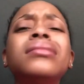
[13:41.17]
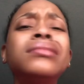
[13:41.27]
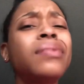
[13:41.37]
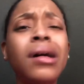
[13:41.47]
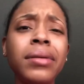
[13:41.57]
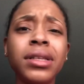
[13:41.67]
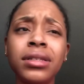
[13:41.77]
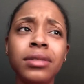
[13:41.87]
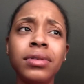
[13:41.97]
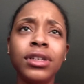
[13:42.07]
this probably
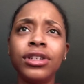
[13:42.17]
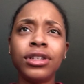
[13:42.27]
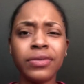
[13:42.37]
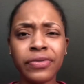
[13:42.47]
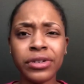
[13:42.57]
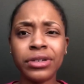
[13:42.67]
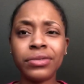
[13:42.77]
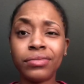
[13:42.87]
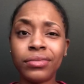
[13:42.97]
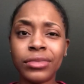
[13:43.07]
isn't the position for you,
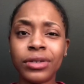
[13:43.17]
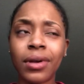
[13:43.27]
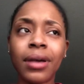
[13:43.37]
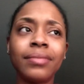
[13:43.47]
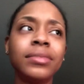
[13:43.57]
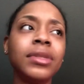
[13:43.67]
okay?